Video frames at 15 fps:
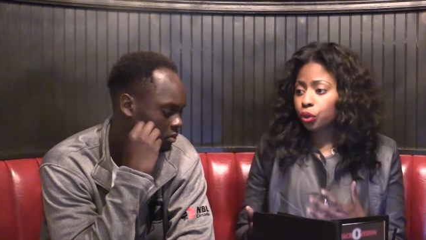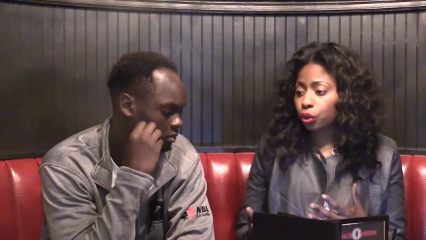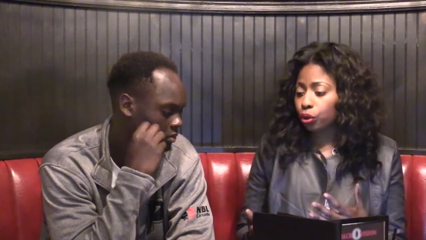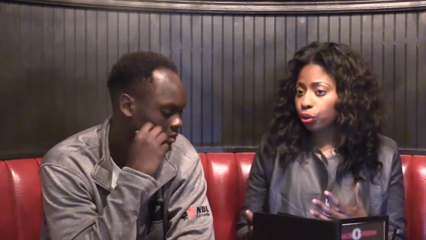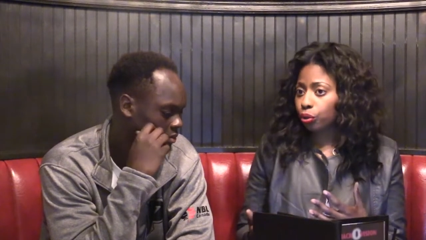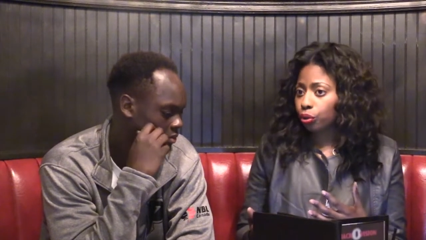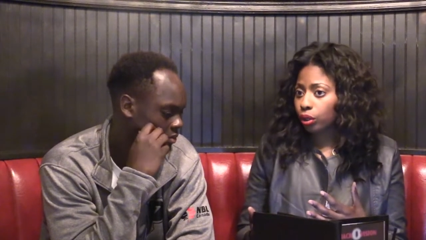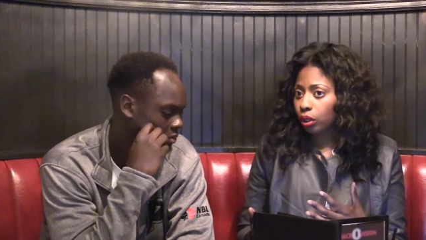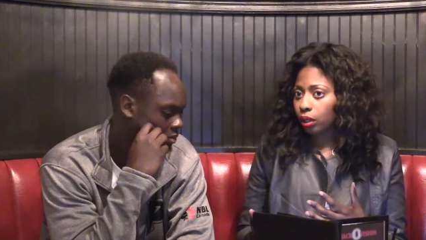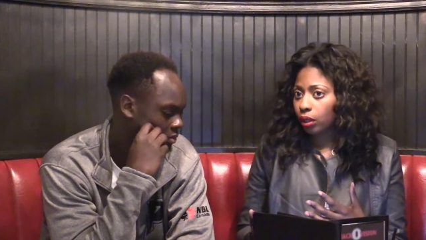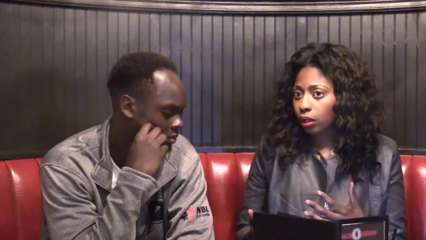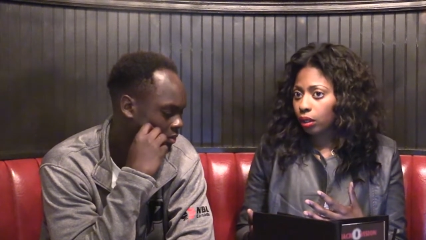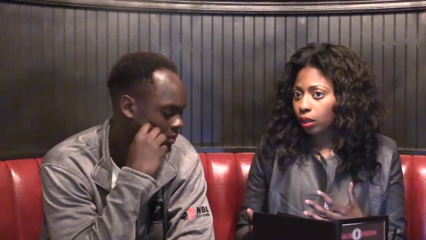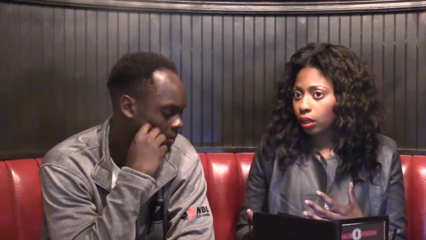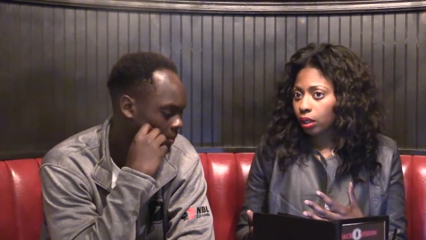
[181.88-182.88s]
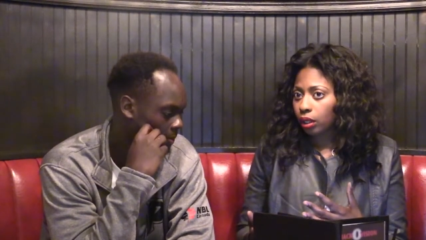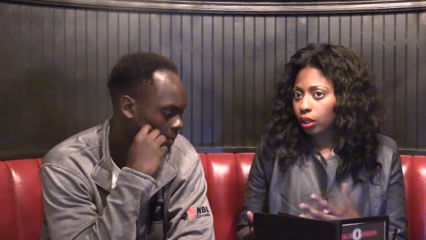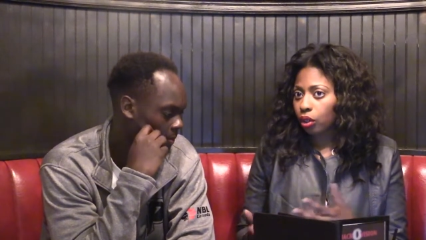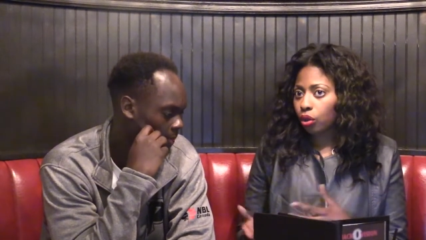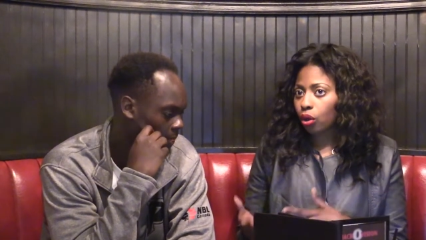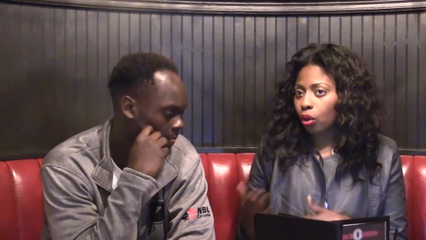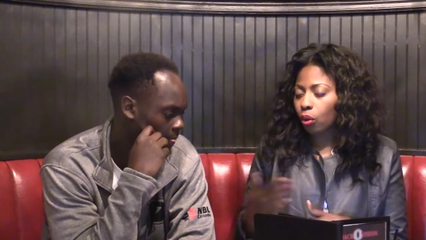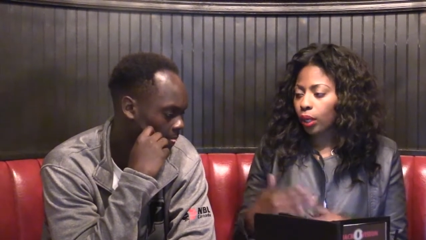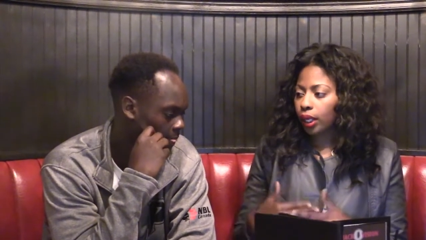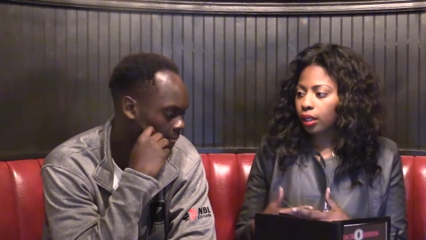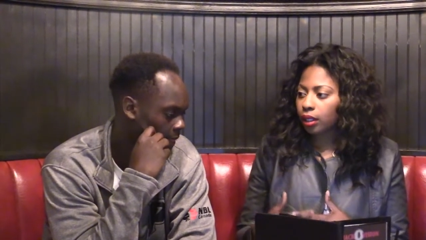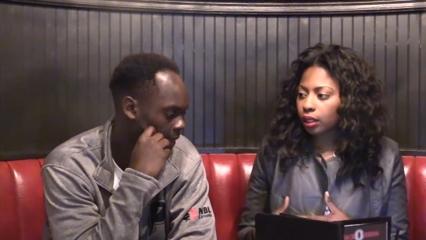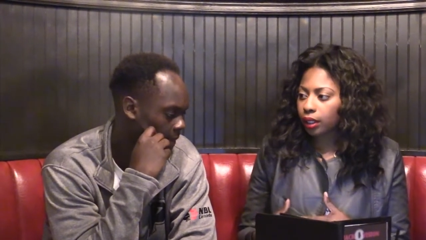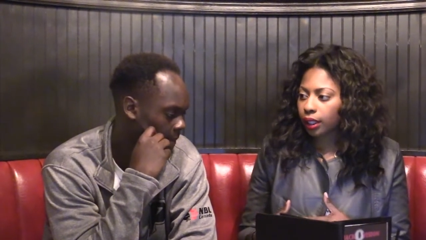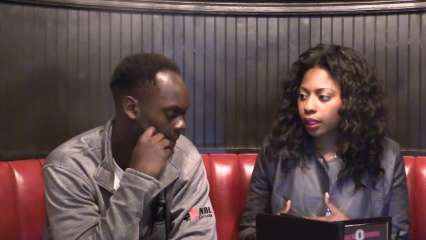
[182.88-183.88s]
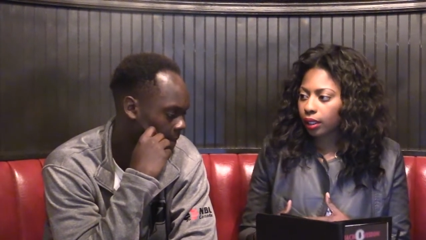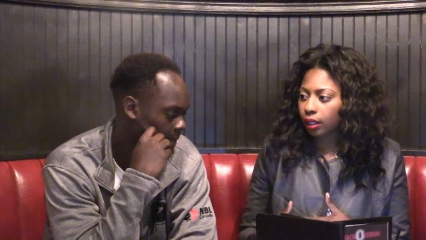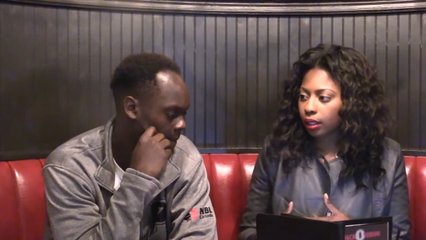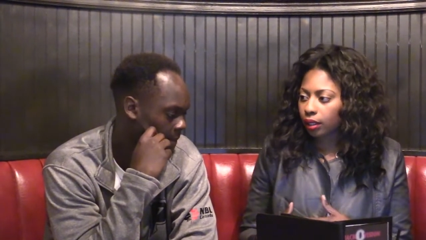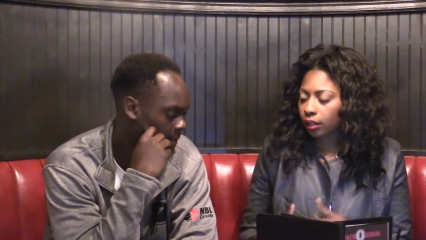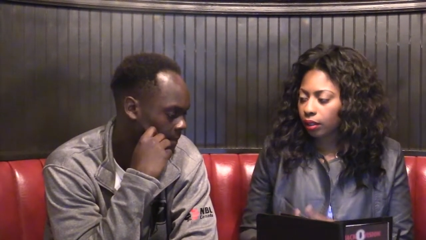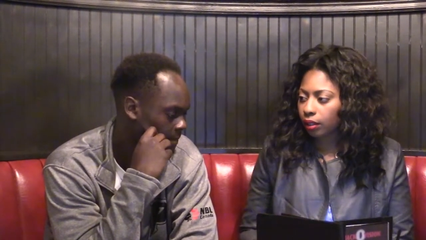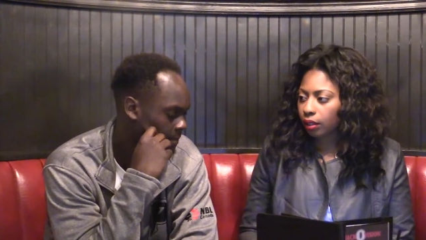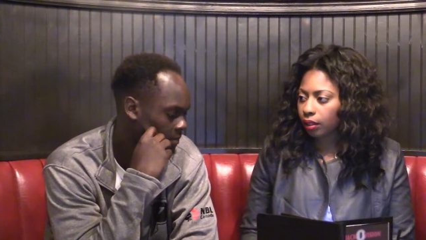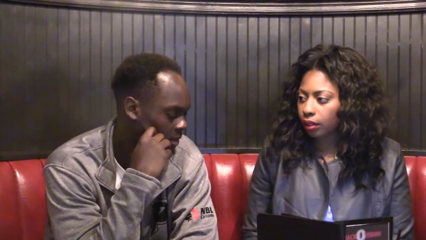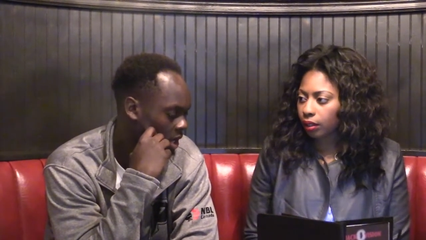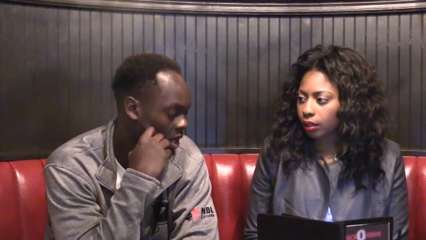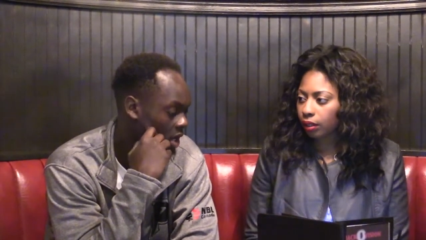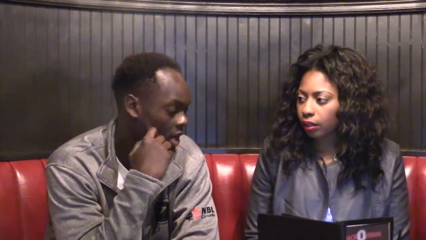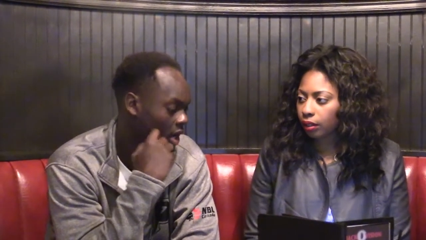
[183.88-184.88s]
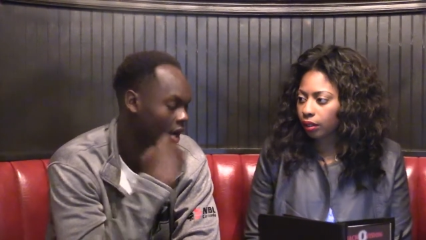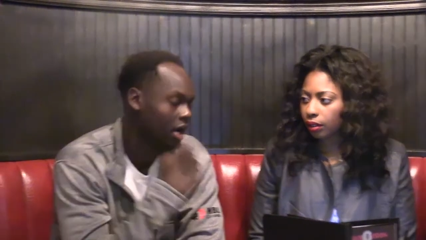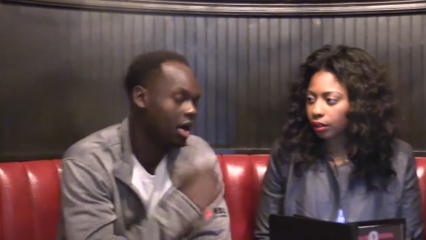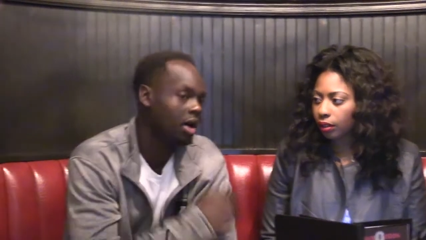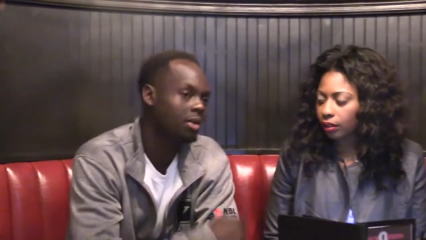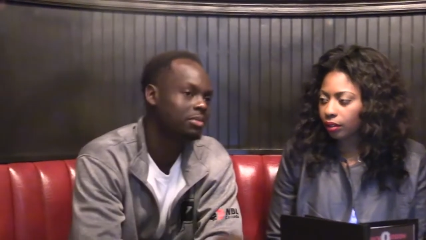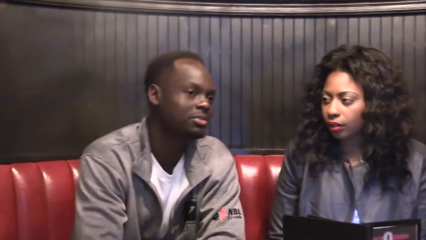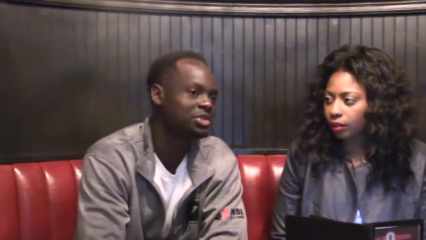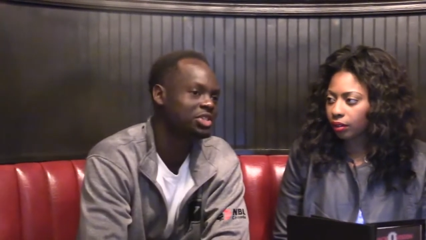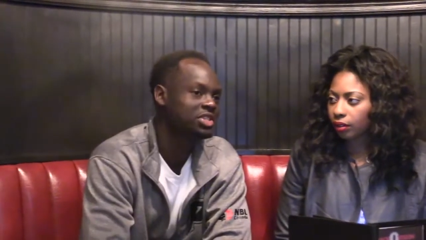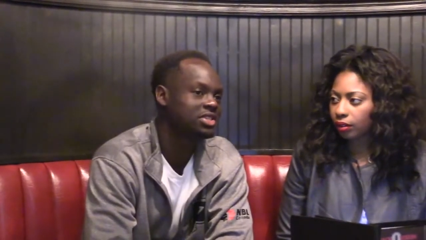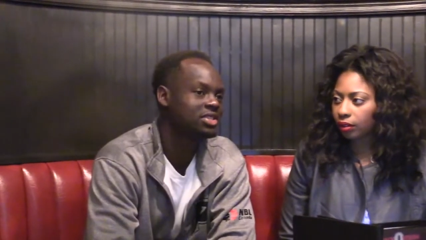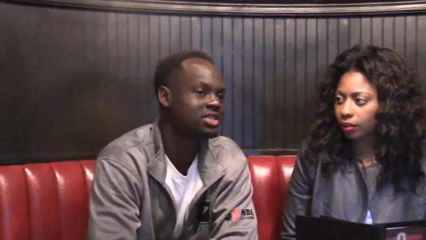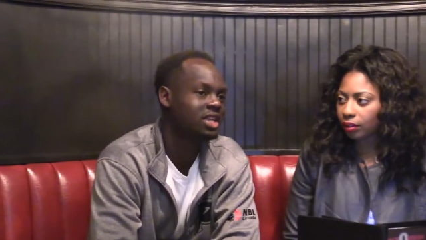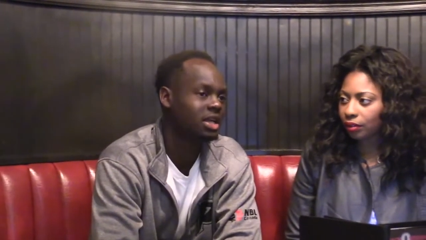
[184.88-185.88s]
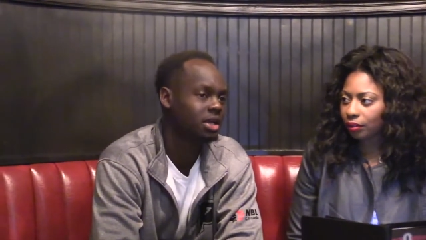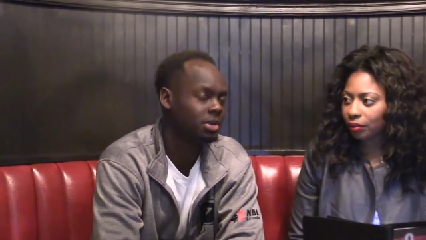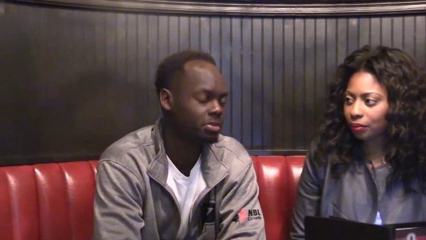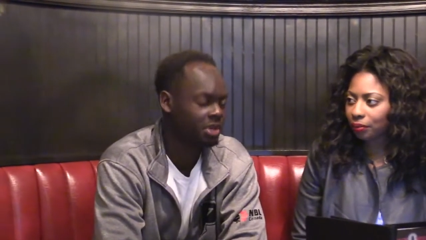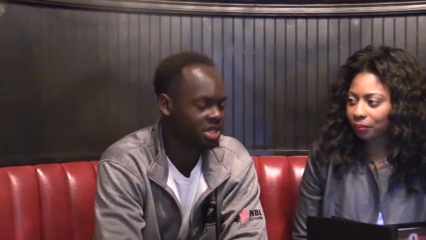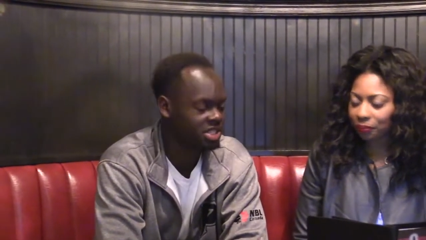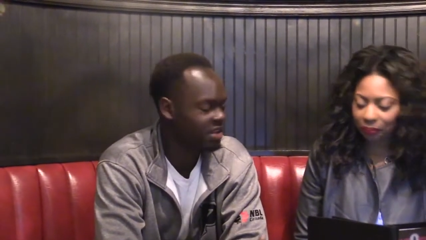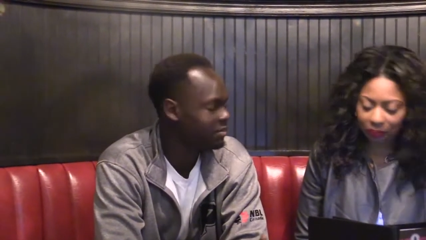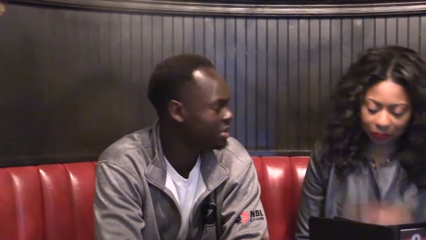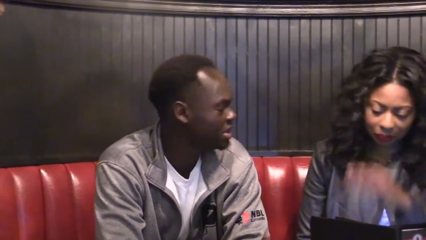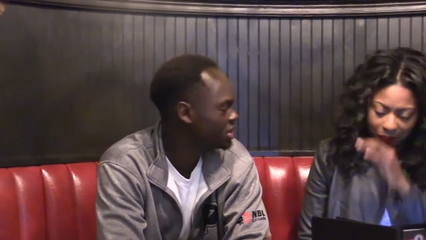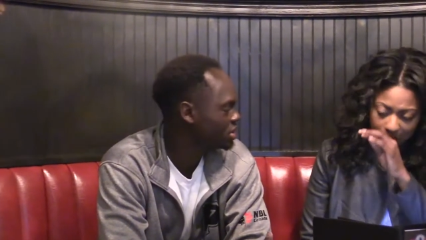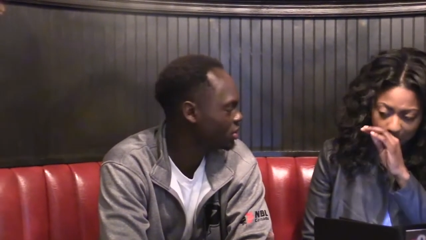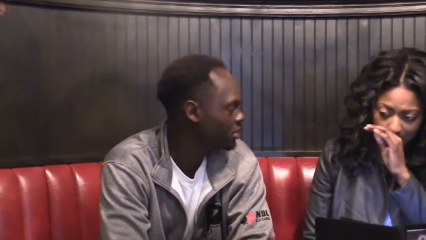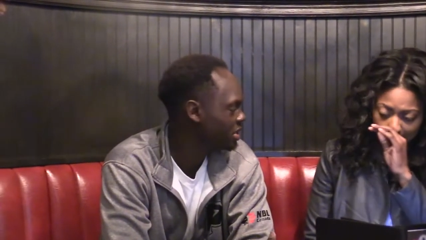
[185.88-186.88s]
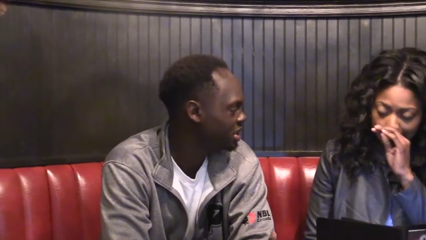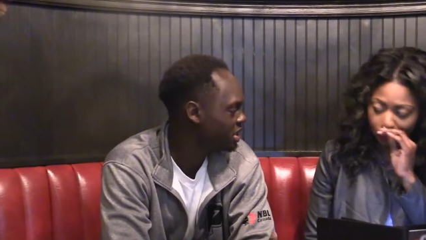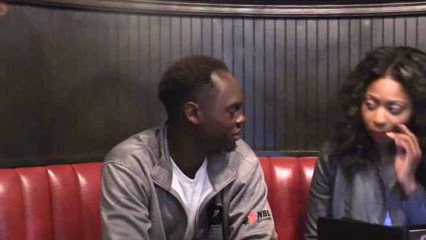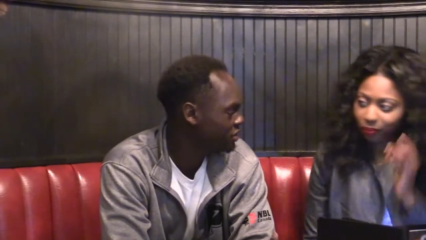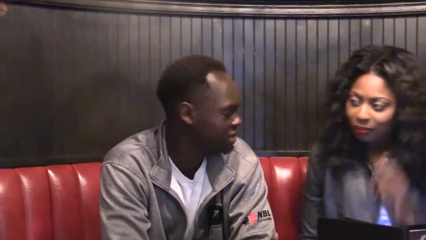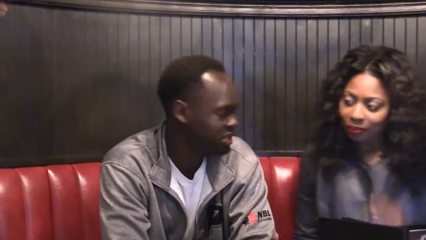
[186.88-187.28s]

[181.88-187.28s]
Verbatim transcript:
Speaker 1: you, you know,
Speaker 2: in the league? Um, just because I've been in so many different